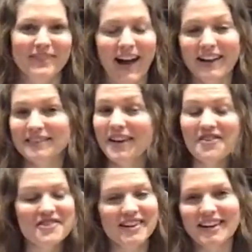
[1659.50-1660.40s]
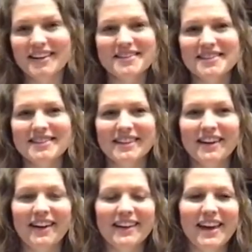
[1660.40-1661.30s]
I don't know what it is,
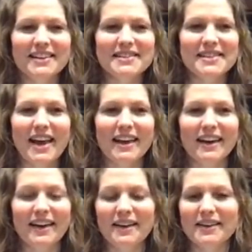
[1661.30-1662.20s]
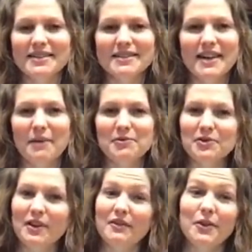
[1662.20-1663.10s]
I can't say, I just
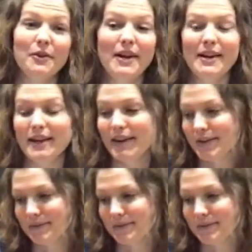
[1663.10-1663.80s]
absolutely have no idea.